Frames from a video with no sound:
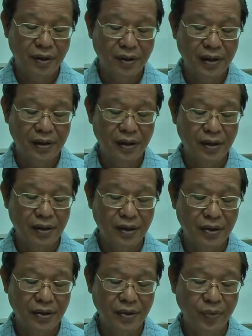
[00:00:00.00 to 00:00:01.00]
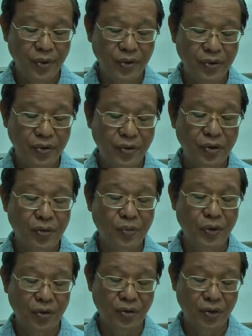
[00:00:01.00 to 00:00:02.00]
restlessness and remorse,
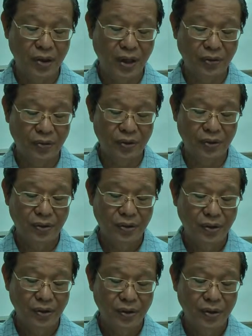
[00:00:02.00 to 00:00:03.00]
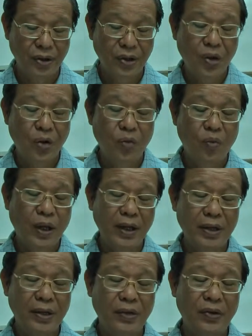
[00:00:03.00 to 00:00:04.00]
spiritual doubt.
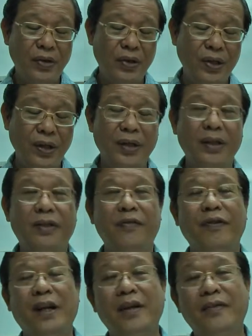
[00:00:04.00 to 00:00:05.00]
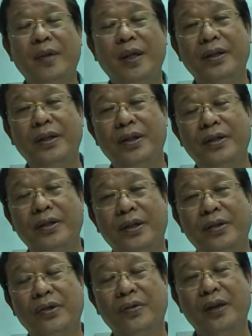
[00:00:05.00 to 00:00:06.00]
Once you see these 5 mental
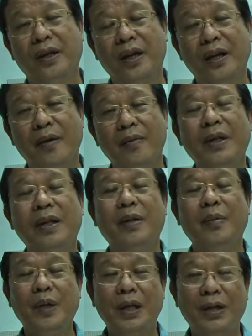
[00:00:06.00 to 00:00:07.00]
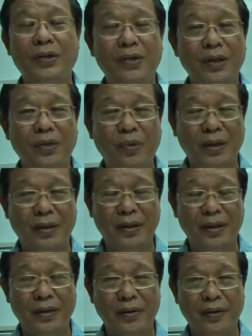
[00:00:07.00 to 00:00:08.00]
hindrances overcome, it means only one
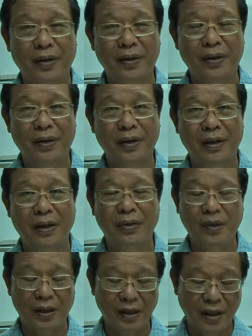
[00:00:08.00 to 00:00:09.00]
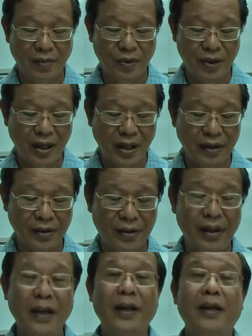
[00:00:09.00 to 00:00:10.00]
thing. And that's what comes
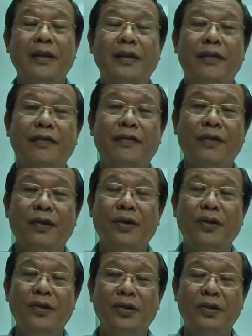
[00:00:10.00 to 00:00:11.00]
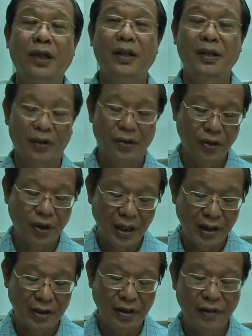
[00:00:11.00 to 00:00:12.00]
next. The 4 jhanas, or
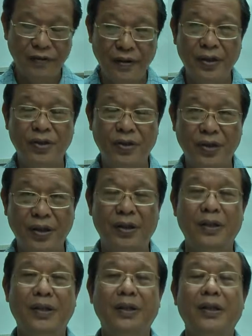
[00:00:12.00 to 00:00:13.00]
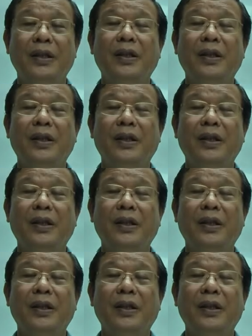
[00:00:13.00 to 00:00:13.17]
at least the first jhana,